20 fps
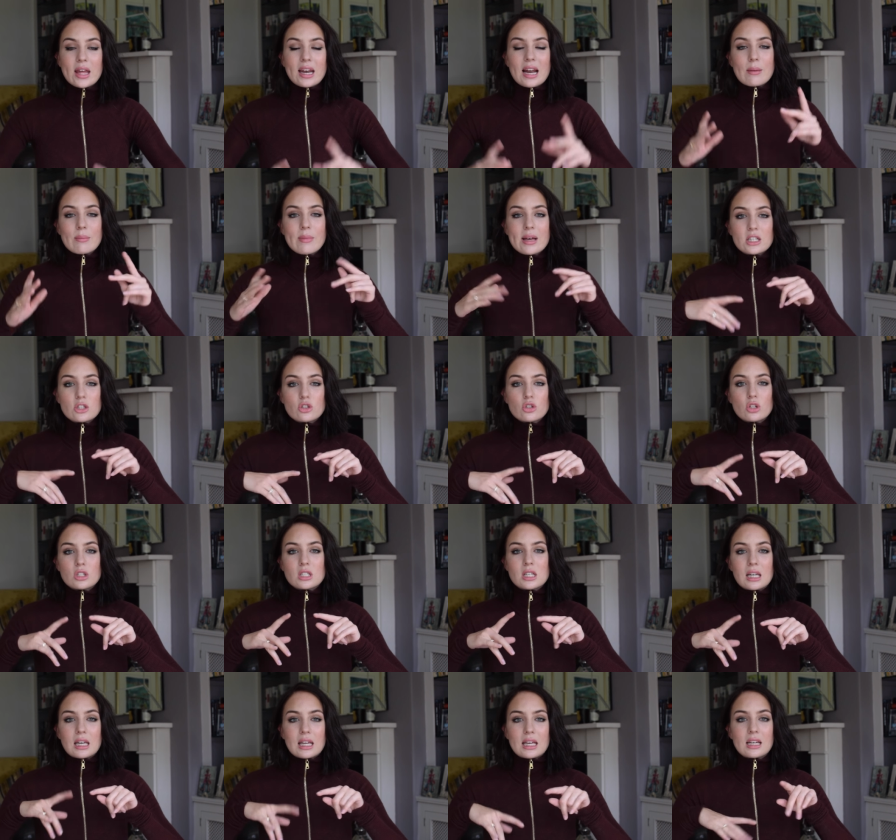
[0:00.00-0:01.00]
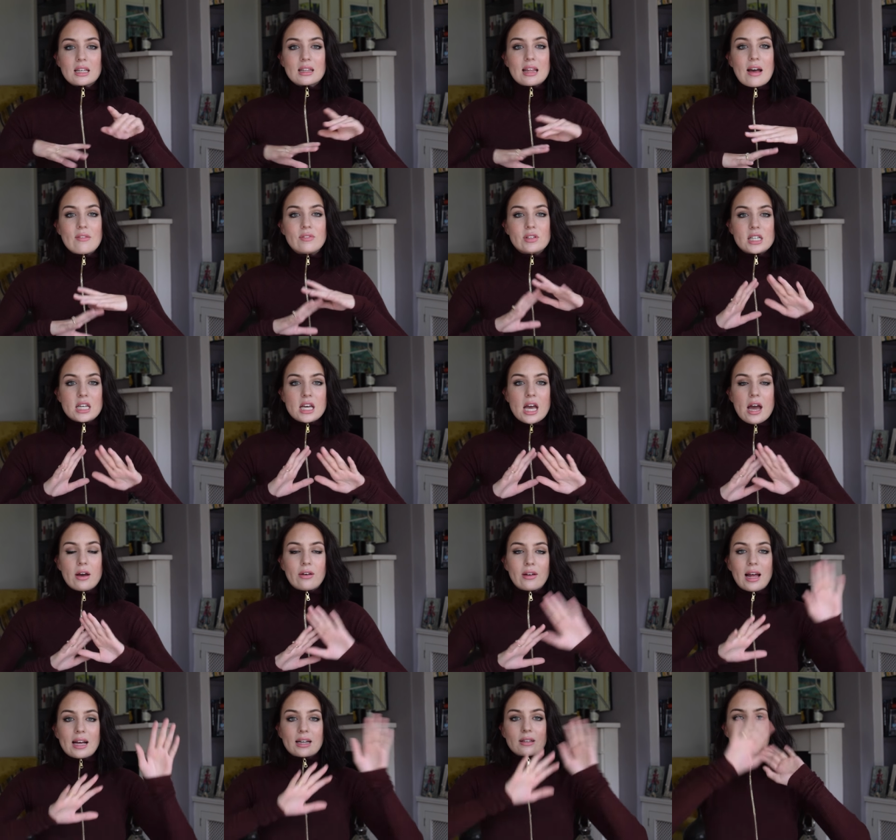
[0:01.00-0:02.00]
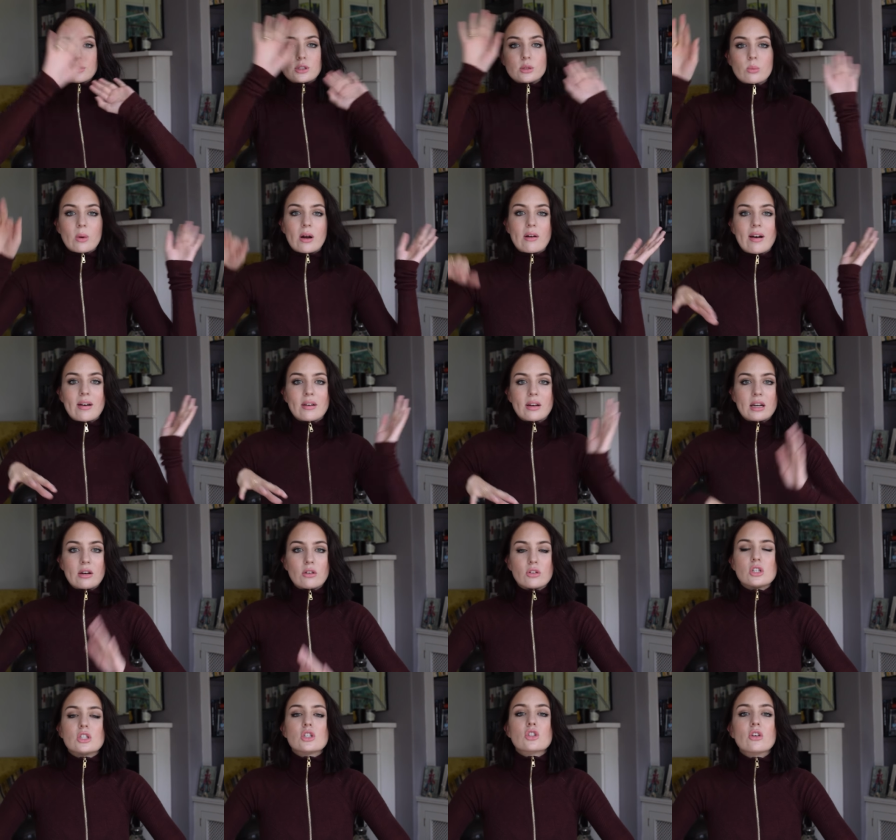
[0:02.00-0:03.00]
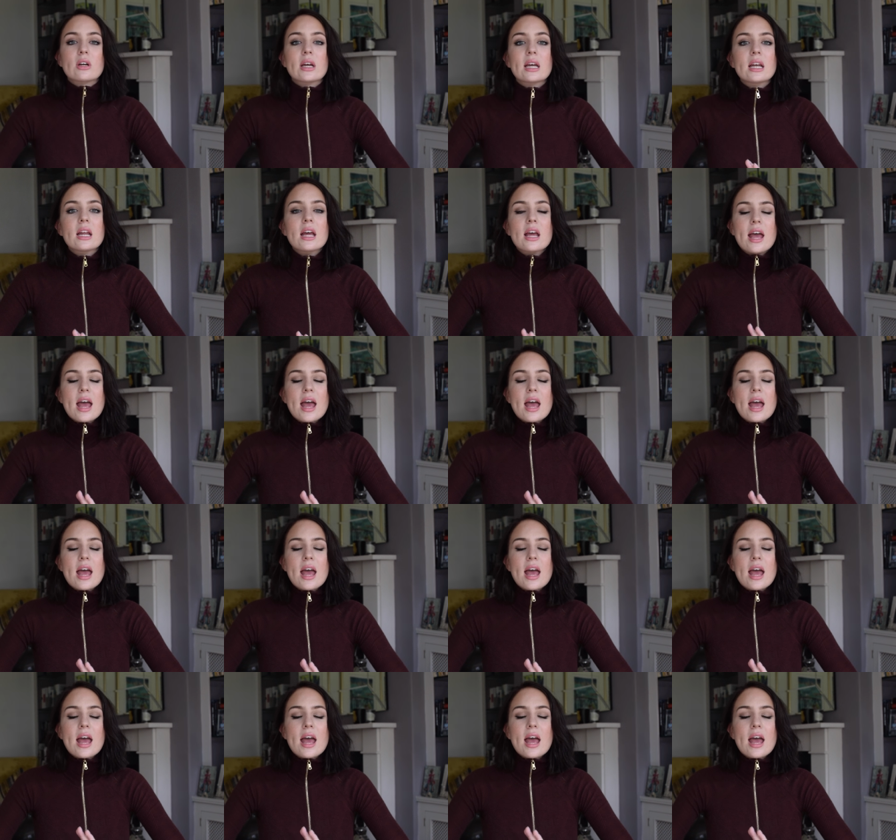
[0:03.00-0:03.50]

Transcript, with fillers: and I'll make sure to link that video like somewhere around here on the screen,